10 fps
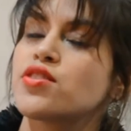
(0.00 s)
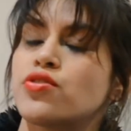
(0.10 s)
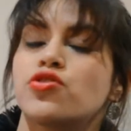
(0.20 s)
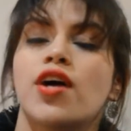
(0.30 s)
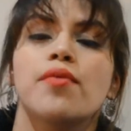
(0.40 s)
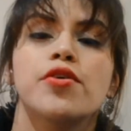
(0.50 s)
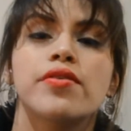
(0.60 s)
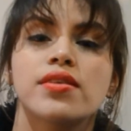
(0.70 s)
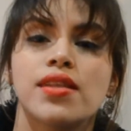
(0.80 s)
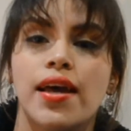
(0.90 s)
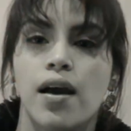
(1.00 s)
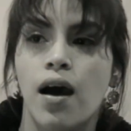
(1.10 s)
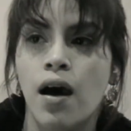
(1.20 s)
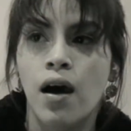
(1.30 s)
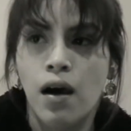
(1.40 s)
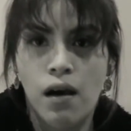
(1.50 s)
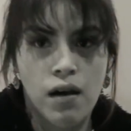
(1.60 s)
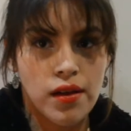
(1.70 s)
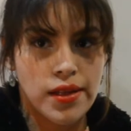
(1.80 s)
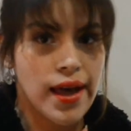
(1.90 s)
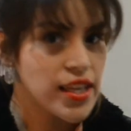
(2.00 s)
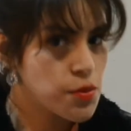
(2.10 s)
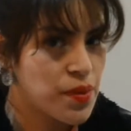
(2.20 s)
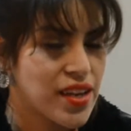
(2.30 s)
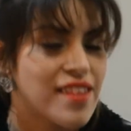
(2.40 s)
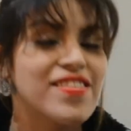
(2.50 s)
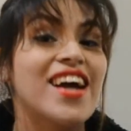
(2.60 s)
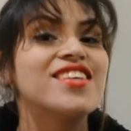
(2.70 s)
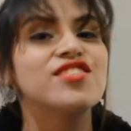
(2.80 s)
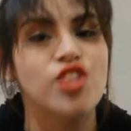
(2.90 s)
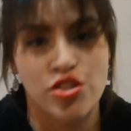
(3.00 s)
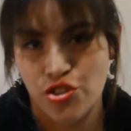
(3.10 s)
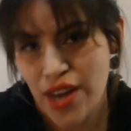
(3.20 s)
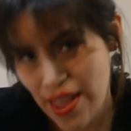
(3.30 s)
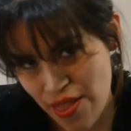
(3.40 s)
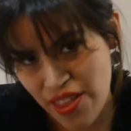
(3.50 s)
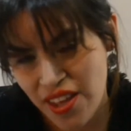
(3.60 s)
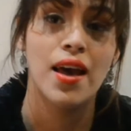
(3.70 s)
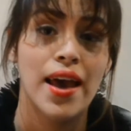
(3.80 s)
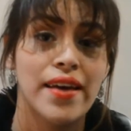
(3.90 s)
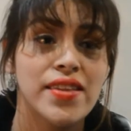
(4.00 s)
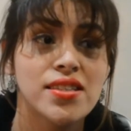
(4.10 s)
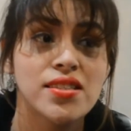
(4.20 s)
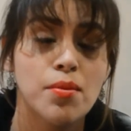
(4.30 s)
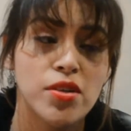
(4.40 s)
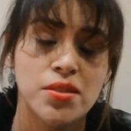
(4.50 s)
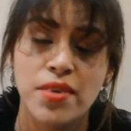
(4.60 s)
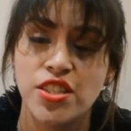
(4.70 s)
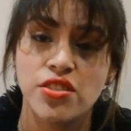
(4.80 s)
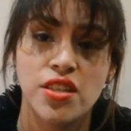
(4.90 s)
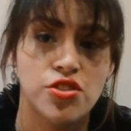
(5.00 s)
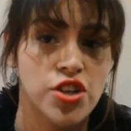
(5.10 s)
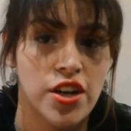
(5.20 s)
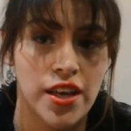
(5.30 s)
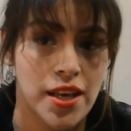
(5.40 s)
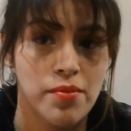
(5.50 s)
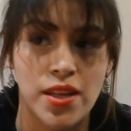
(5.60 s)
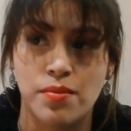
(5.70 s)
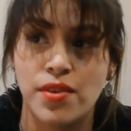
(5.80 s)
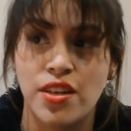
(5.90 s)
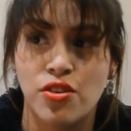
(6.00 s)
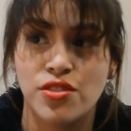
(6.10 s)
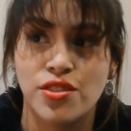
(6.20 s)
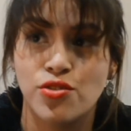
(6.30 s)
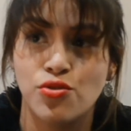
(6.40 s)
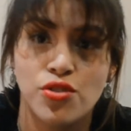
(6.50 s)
going to have your readers like gasping that it's not your ending. And it's the motivation that you're gonna give them in order to